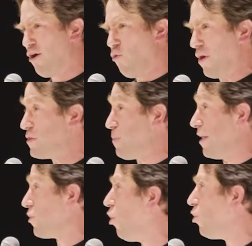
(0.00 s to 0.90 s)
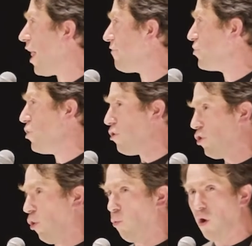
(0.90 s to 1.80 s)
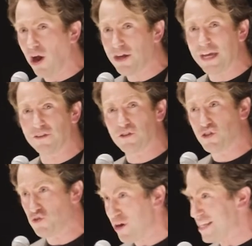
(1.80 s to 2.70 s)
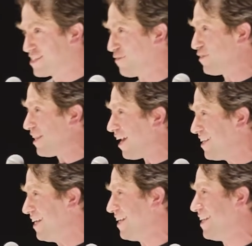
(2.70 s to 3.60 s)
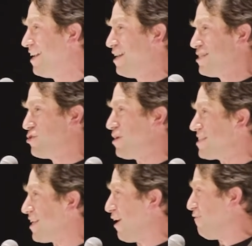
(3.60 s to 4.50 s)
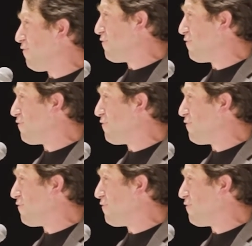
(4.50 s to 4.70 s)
We've spent the whole afternoon walking the streets of London, streets that I